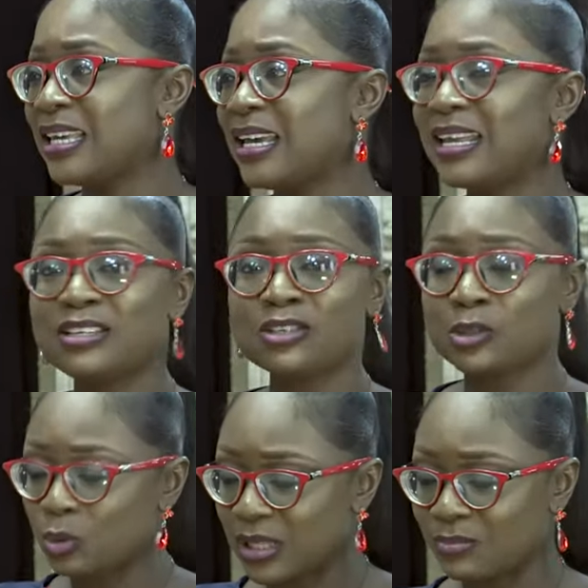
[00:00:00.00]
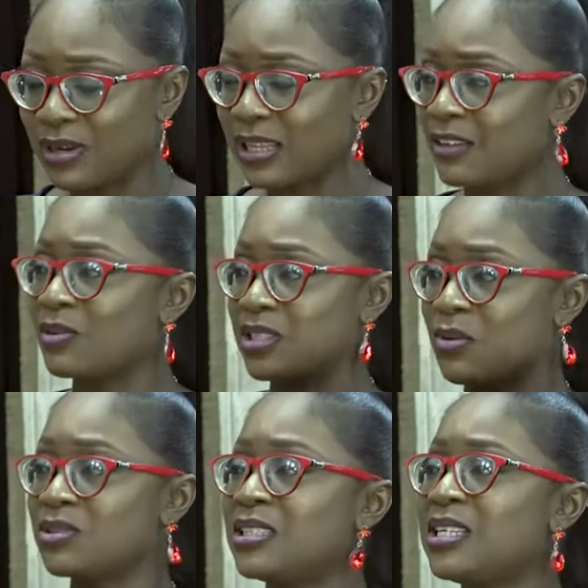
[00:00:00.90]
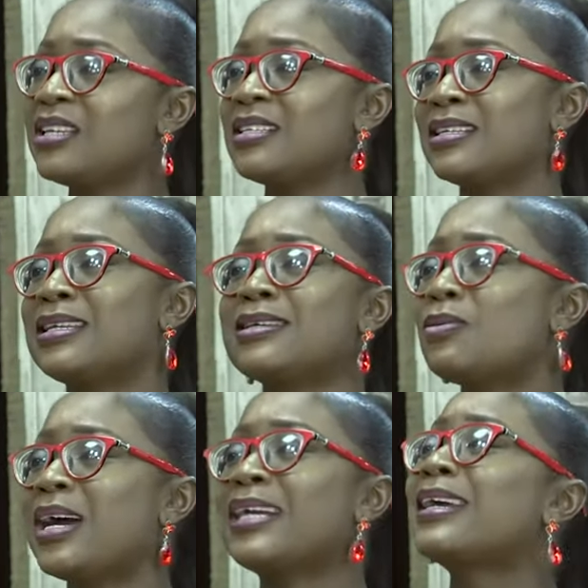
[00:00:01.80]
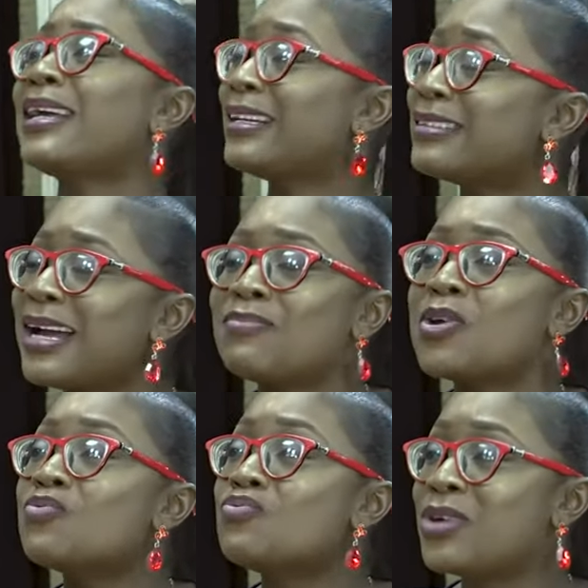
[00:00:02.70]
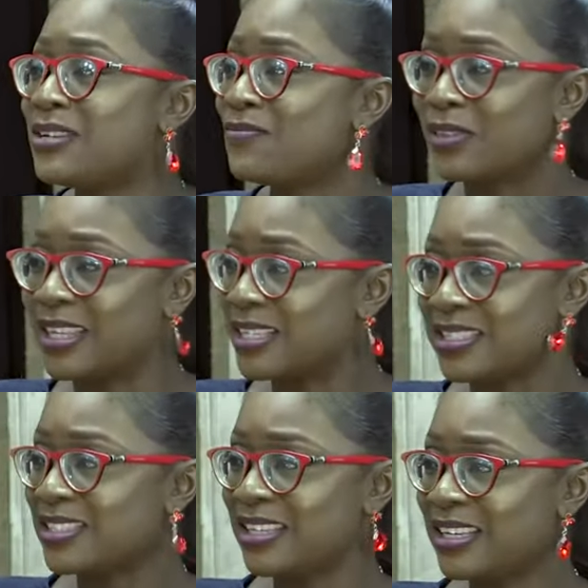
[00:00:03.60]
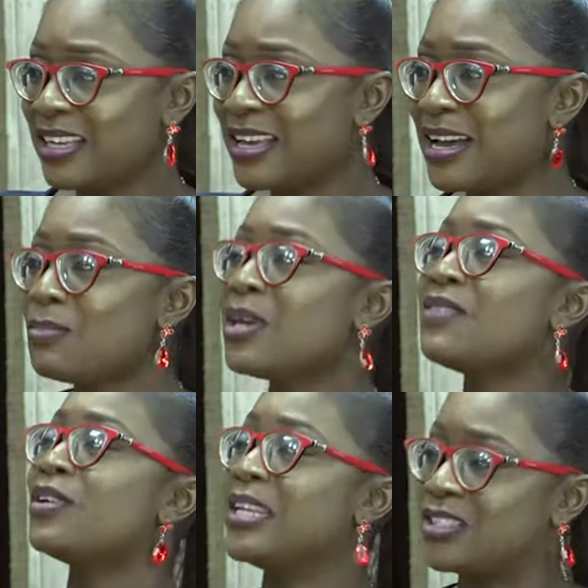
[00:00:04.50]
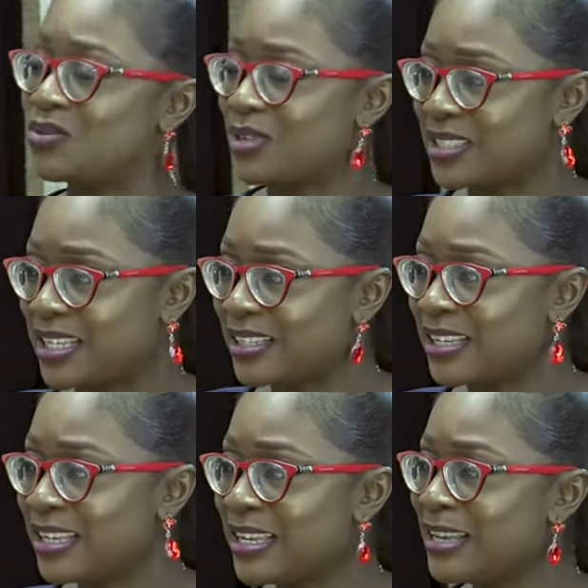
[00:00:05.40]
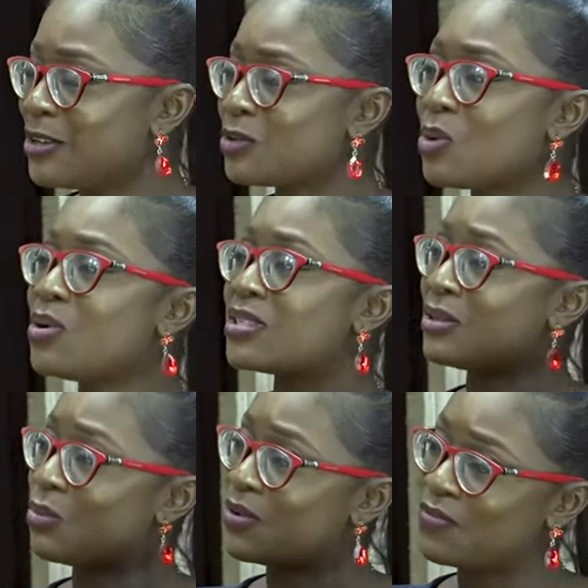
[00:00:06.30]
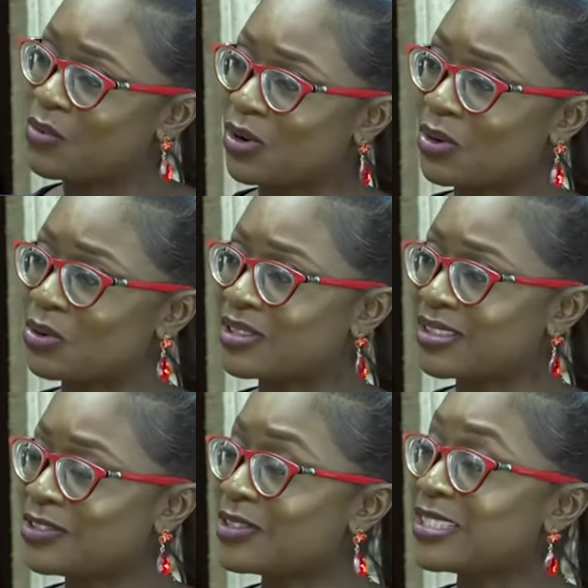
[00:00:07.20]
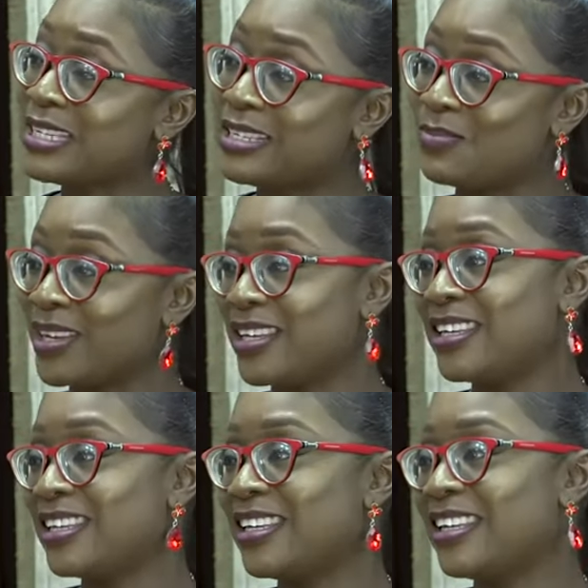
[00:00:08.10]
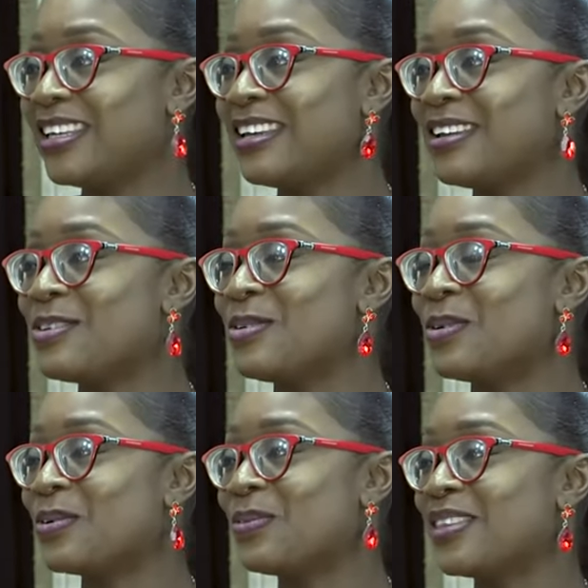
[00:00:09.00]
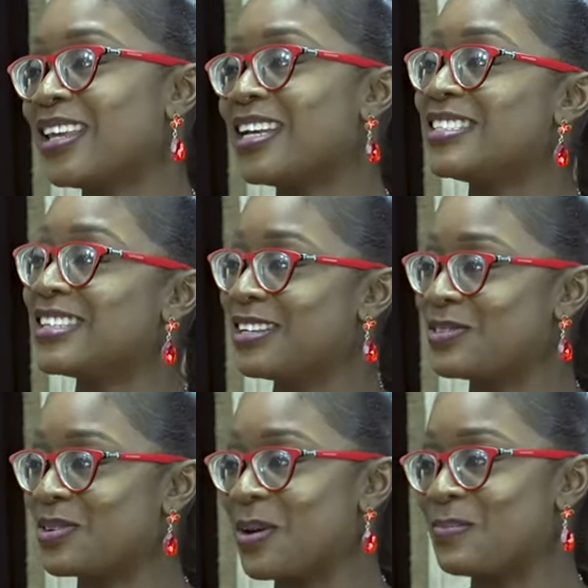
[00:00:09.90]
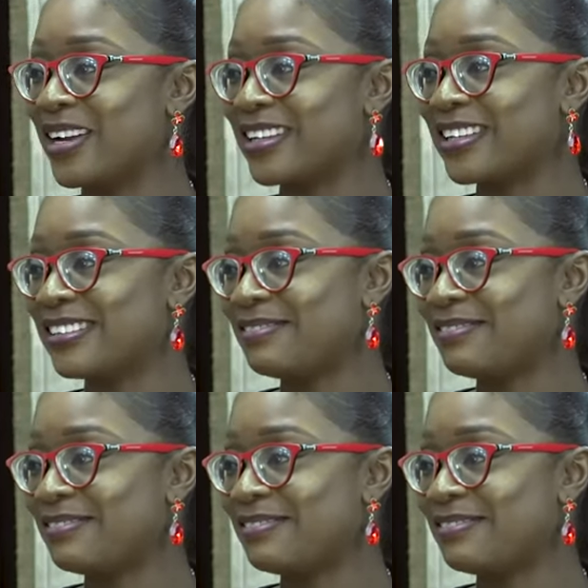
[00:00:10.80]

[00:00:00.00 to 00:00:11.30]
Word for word: And I just looked at my life because I was a teenager. Then I thought, I'm not ready for this. I'm not even interested. So what's the way forward, Lord? Just lead me, you know. And I decided to come back.